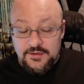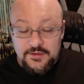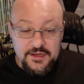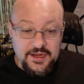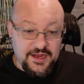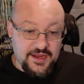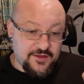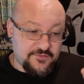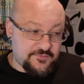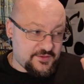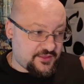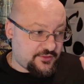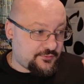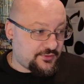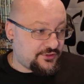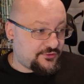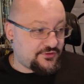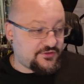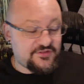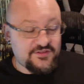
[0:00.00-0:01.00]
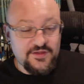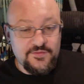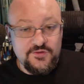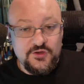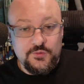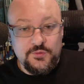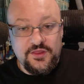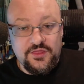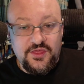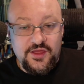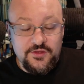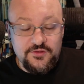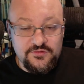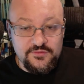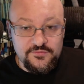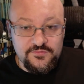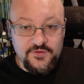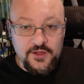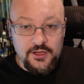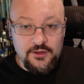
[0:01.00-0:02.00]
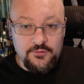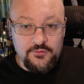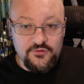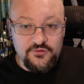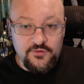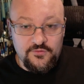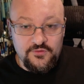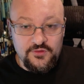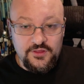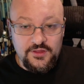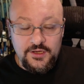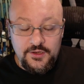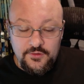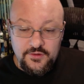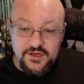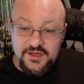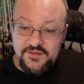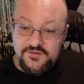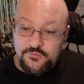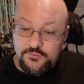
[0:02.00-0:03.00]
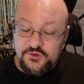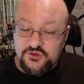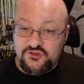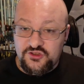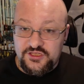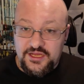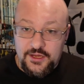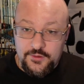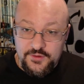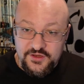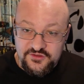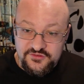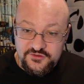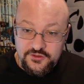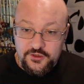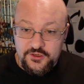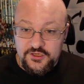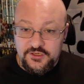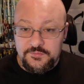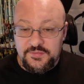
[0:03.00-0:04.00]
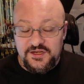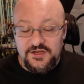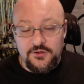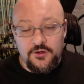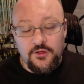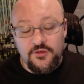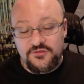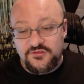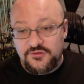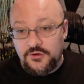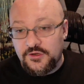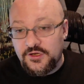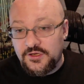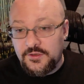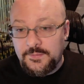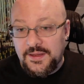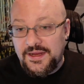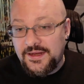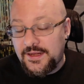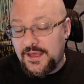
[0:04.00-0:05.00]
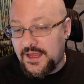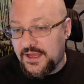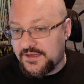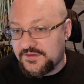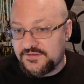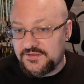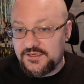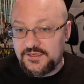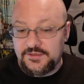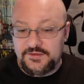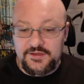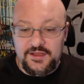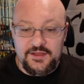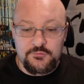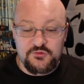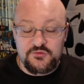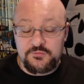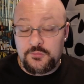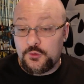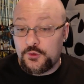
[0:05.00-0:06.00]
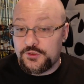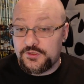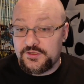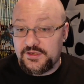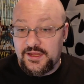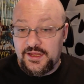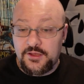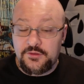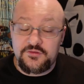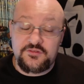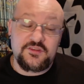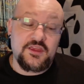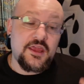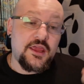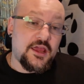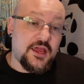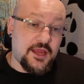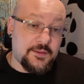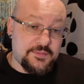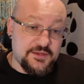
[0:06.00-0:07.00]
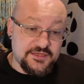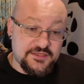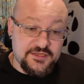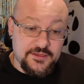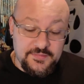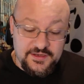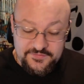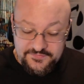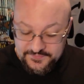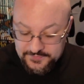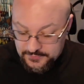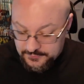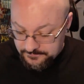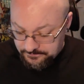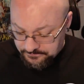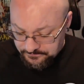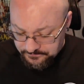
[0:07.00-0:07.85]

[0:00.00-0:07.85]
I have my 371,000 followers over there. It's originally how I started, but it all started by an accident. I was bored in a house. I picked up my phone.